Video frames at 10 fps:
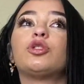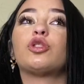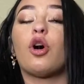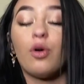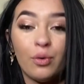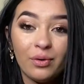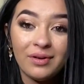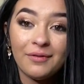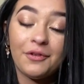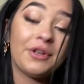So
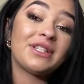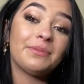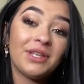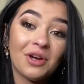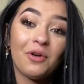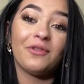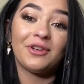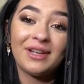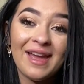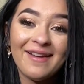for it to be
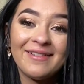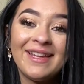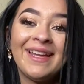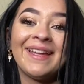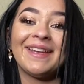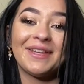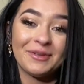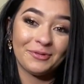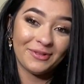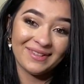over now,
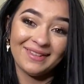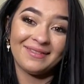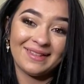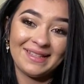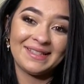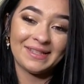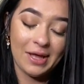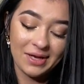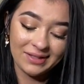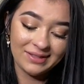it really, really
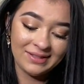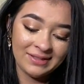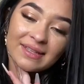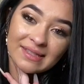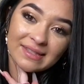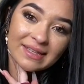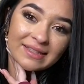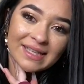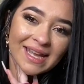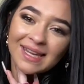sucks. It's like,
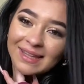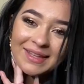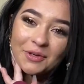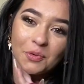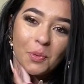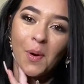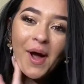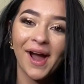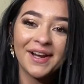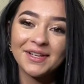Danny, like,
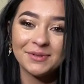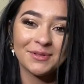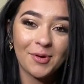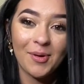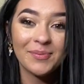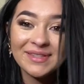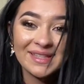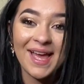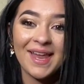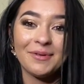why are you so
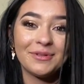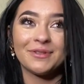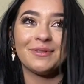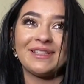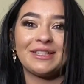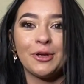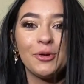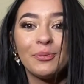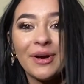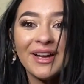upset? It was only
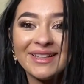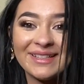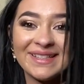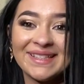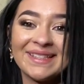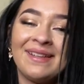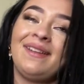2 months.